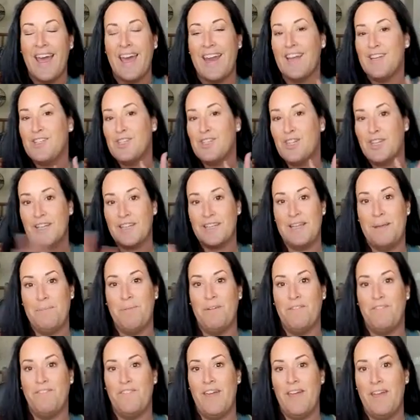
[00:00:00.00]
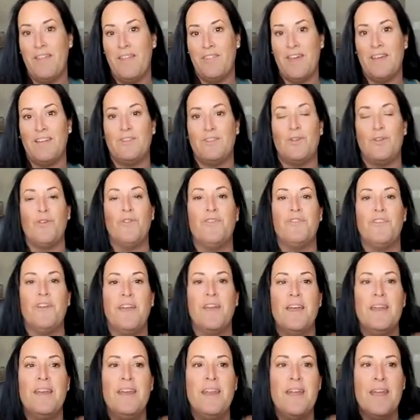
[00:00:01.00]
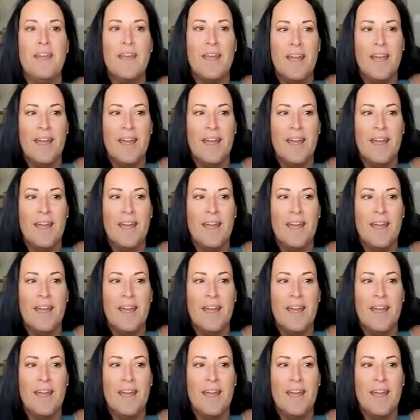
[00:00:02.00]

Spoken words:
And I took a leap of faith. I dove in.